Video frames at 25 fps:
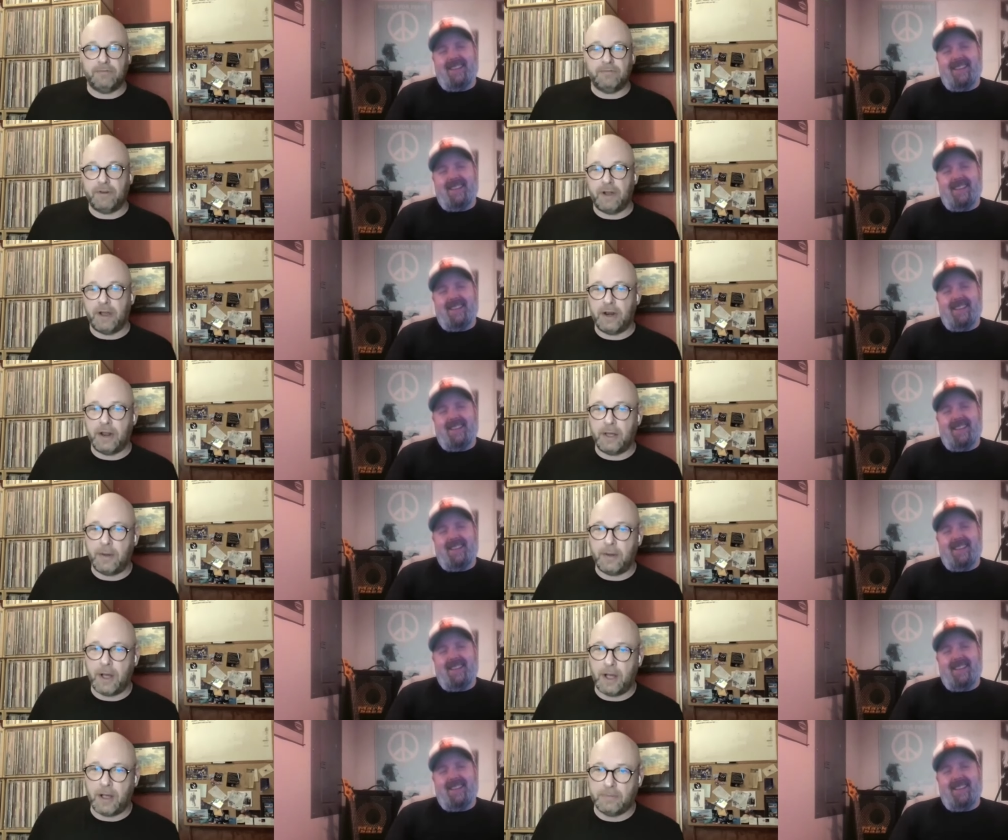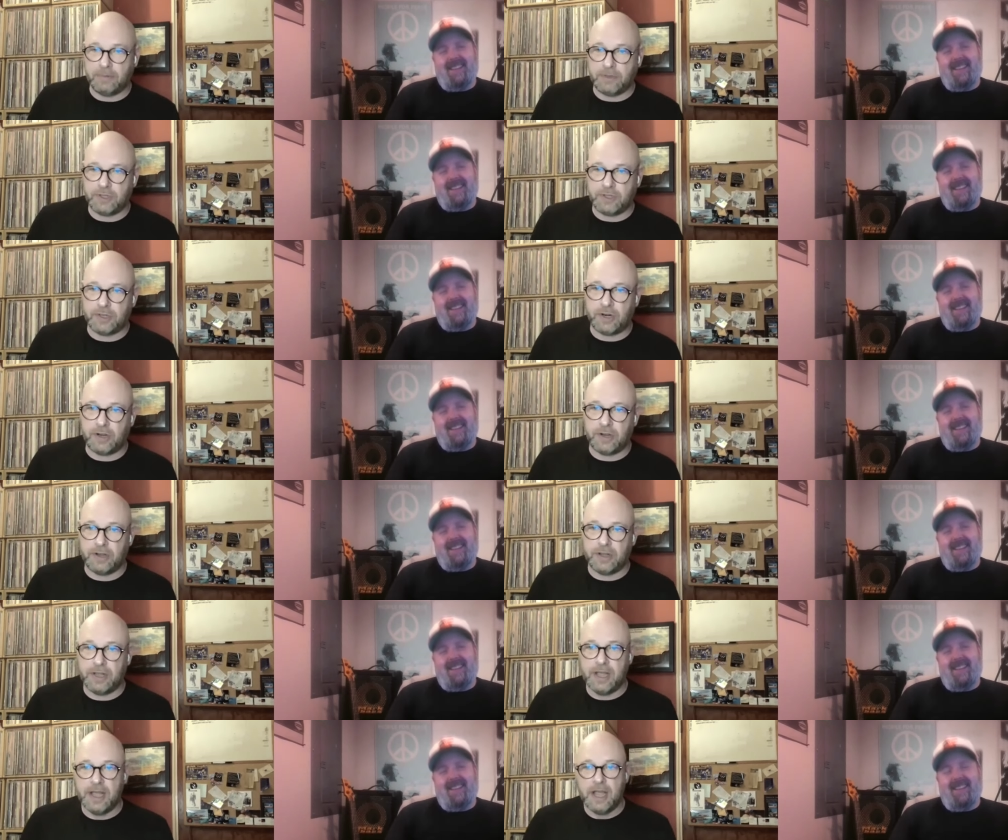Speaker 1: Rollo
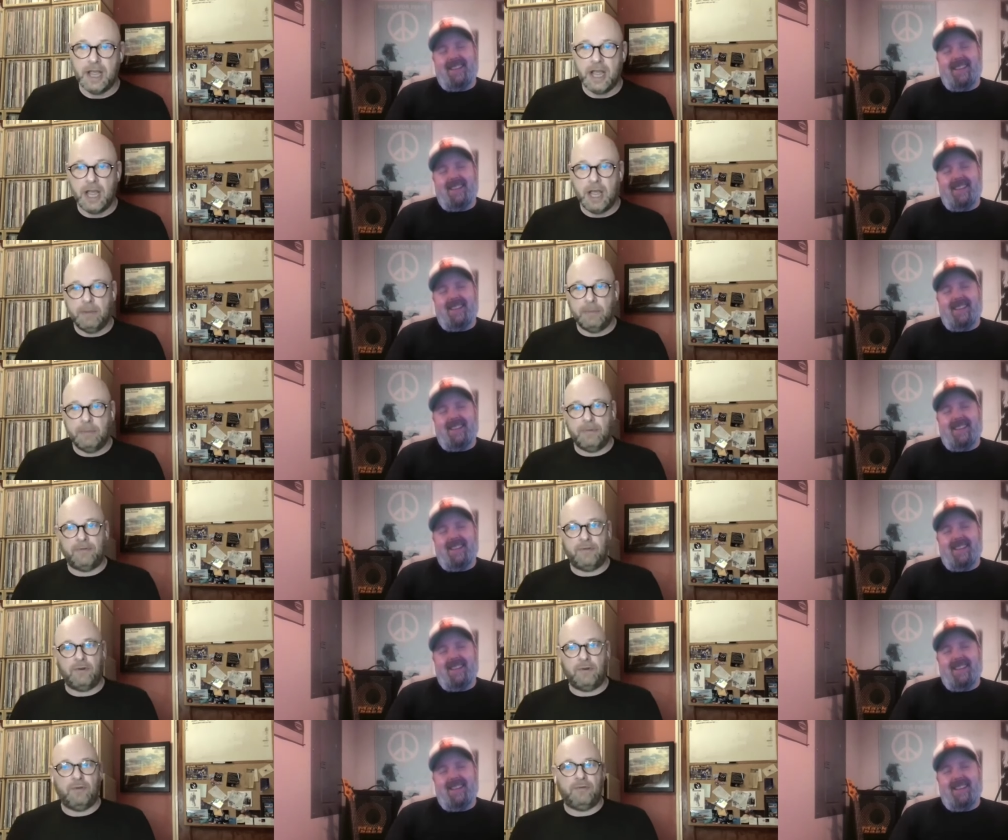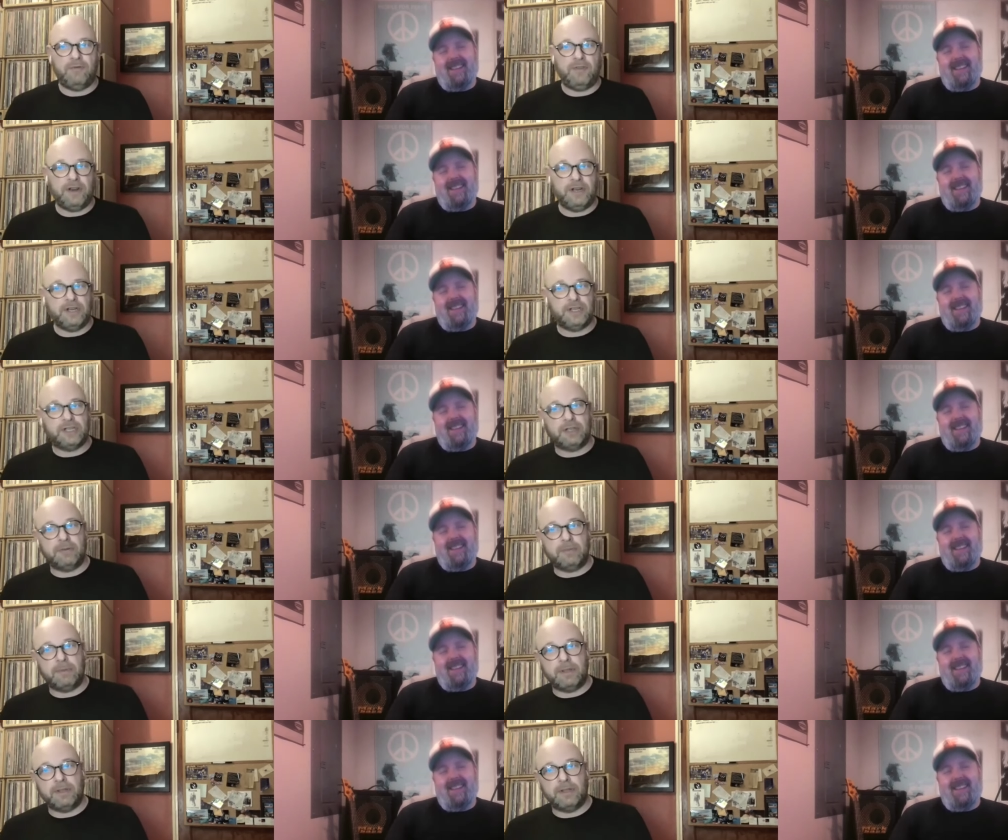Armstrong before
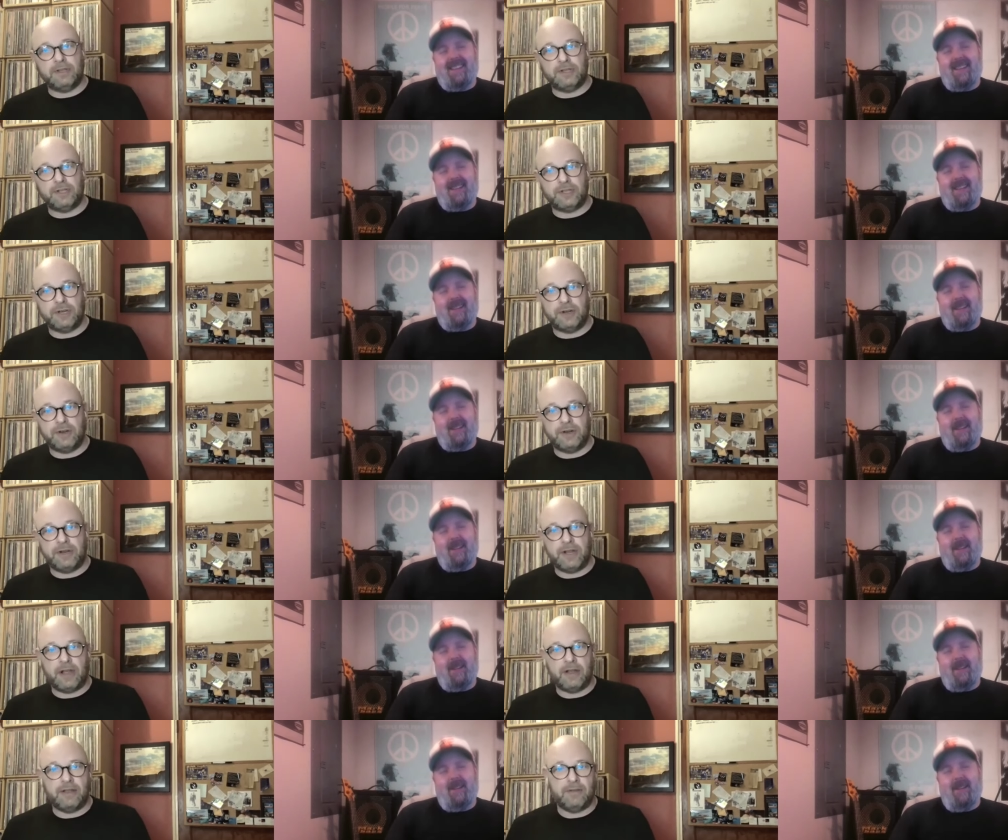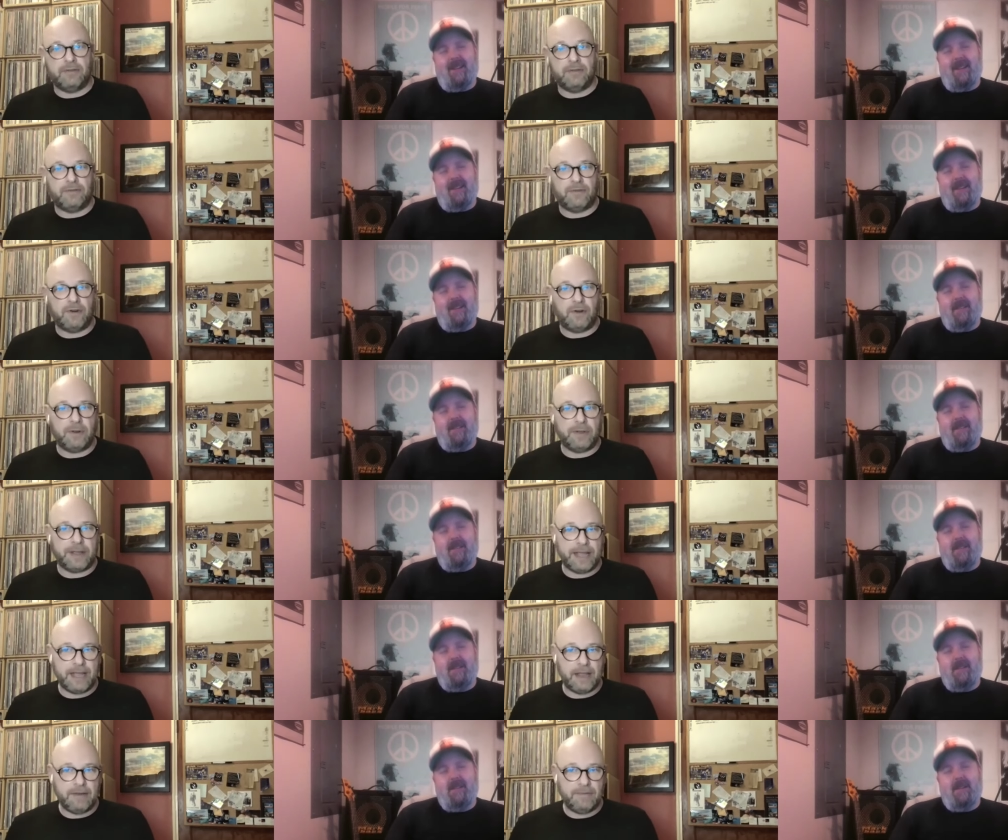finishing them in the studio the
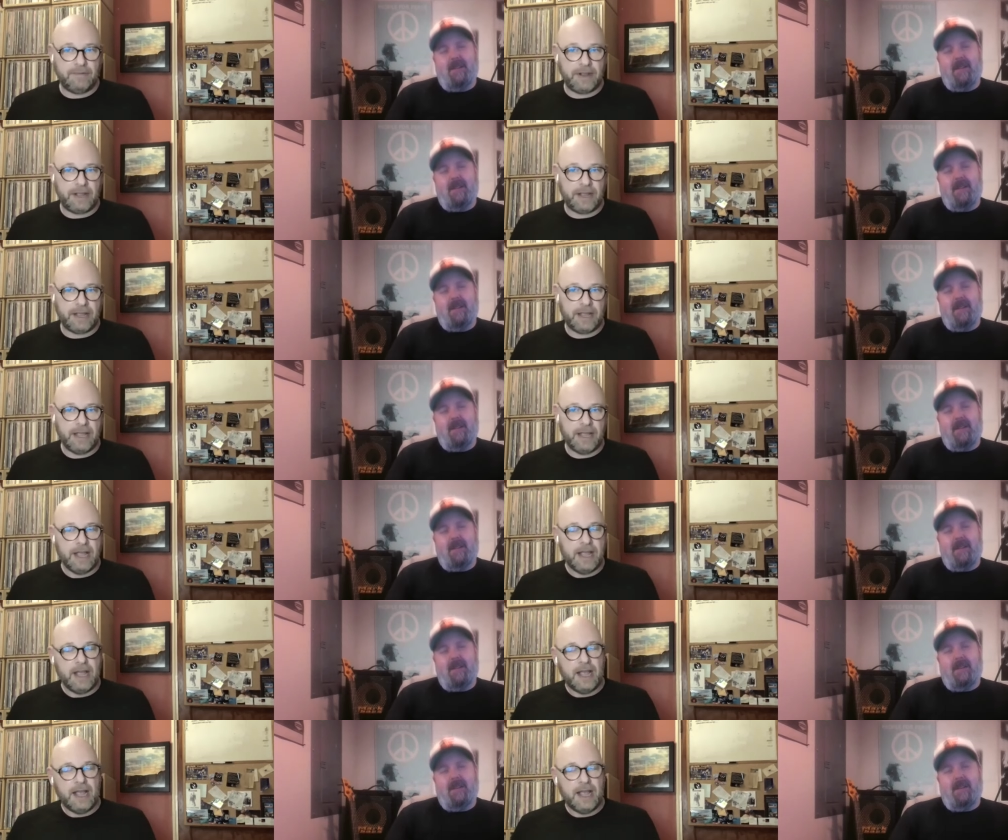following evening.